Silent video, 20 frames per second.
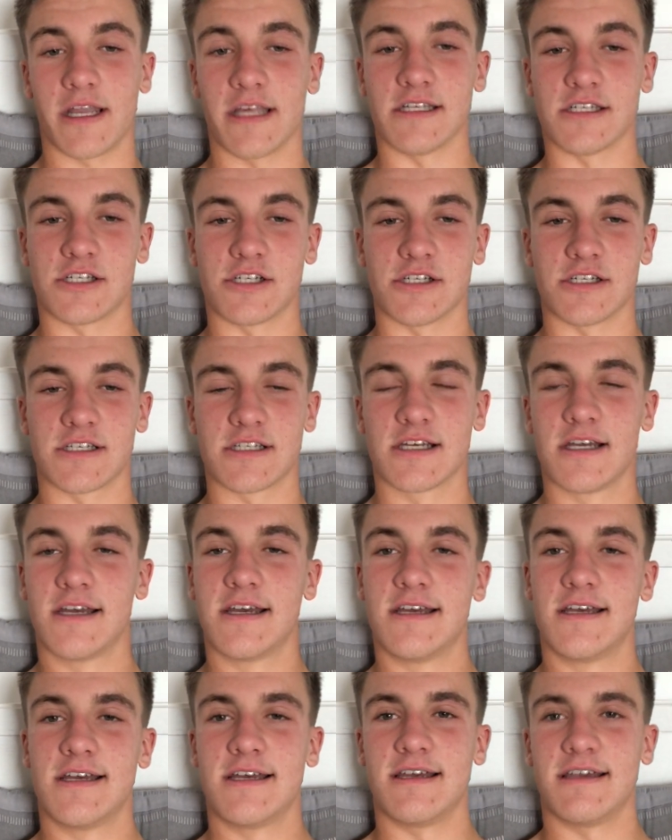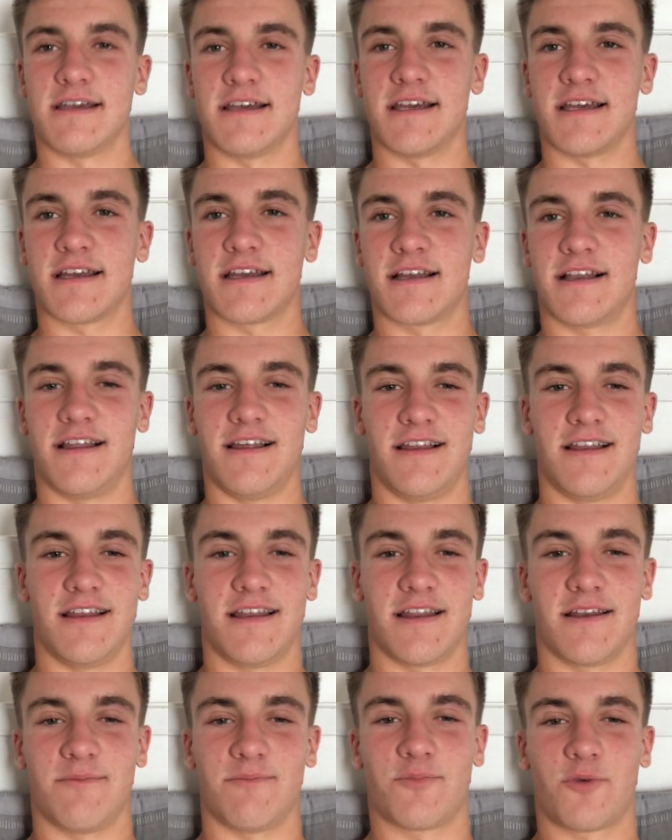It's just, it clearly
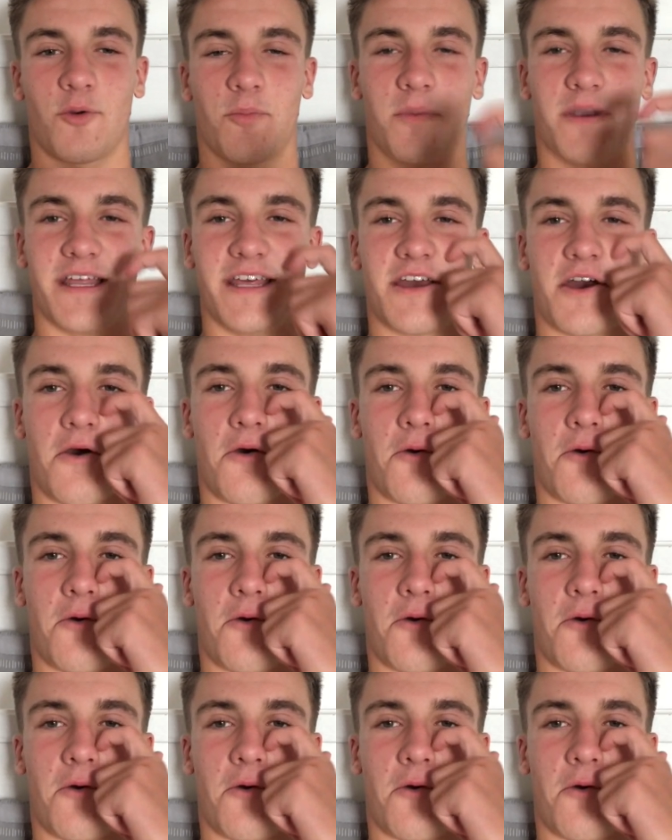didn't properly go